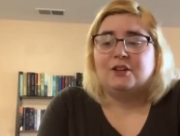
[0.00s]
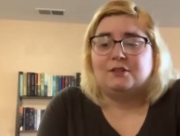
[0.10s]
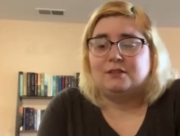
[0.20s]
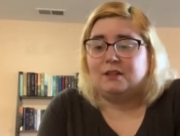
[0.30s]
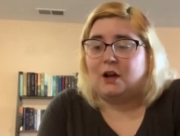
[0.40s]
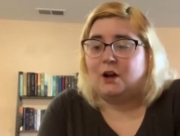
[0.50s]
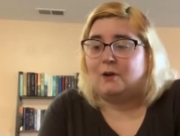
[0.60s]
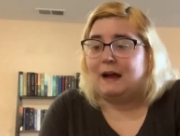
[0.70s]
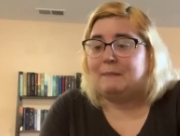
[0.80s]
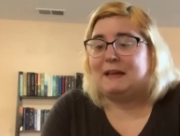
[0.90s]
So,
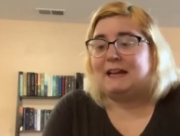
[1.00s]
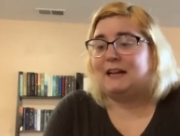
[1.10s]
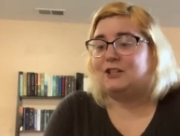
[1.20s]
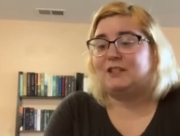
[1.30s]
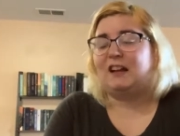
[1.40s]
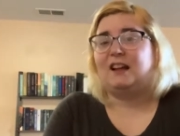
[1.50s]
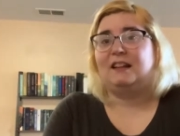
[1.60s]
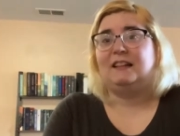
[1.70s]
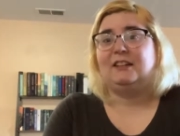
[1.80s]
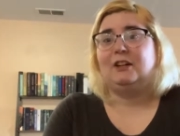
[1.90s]
I mean, I just thought,
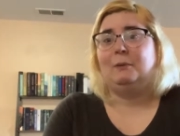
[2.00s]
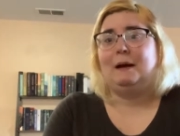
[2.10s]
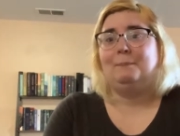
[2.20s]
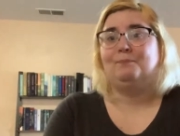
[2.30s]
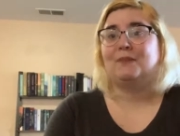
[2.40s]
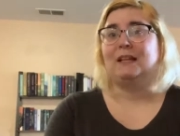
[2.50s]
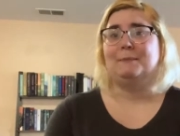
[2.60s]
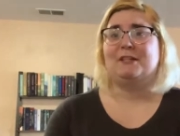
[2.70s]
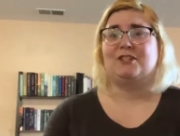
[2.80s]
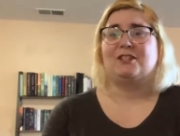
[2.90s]
like, you know what?
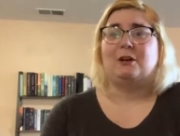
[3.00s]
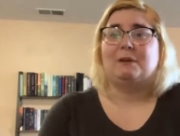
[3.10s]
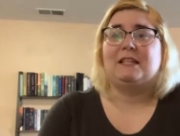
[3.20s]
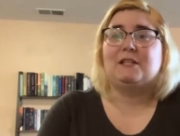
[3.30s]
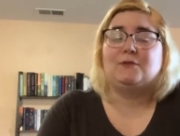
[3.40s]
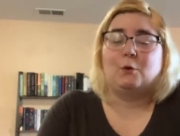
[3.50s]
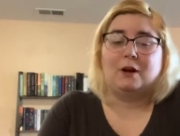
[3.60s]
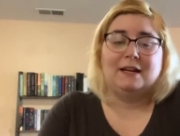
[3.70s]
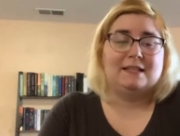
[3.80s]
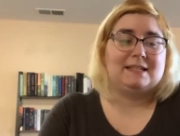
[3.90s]
Let me just start with these
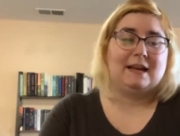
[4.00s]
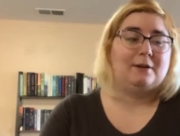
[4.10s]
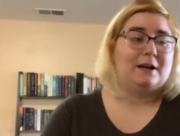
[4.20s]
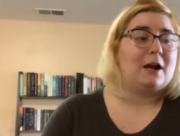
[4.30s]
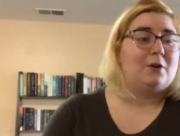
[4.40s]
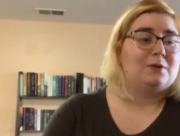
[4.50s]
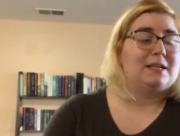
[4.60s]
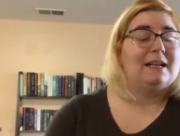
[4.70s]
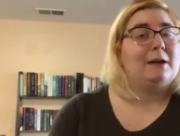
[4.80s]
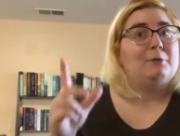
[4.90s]
four and see how it goes.
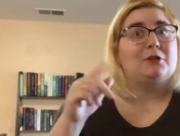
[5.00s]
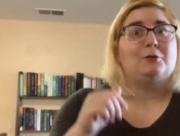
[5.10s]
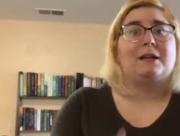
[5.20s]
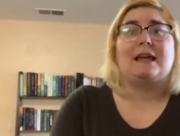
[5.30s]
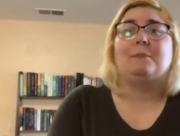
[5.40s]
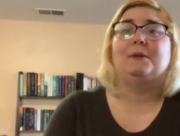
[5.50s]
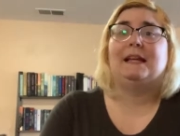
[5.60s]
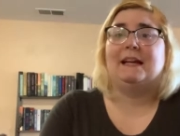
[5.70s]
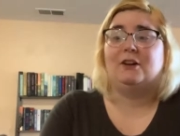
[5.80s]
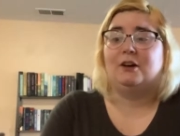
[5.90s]
And I will do a game
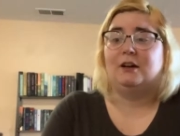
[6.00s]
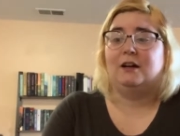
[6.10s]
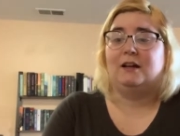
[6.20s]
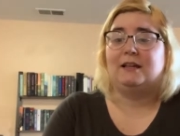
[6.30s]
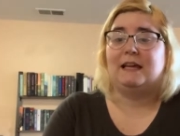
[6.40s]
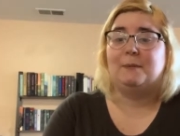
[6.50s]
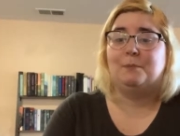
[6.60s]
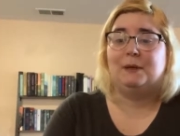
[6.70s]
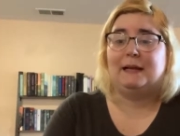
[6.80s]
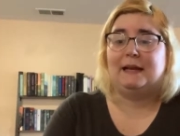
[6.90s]
plan, uh, uh
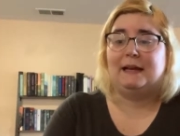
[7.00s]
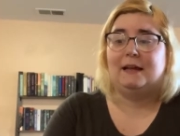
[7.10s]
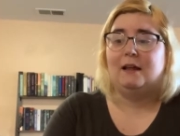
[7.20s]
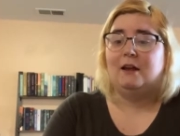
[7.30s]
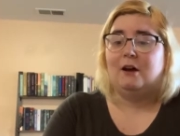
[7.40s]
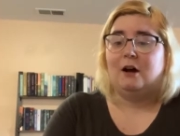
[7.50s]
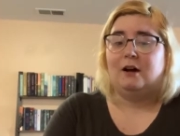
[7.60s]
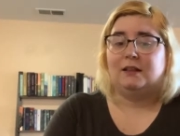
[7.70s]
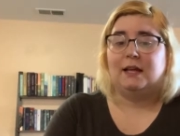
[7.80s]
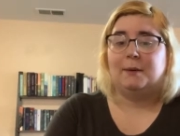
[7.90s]
gameplay
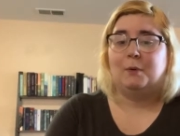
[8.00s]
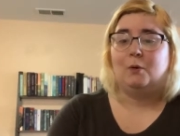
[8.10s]
on them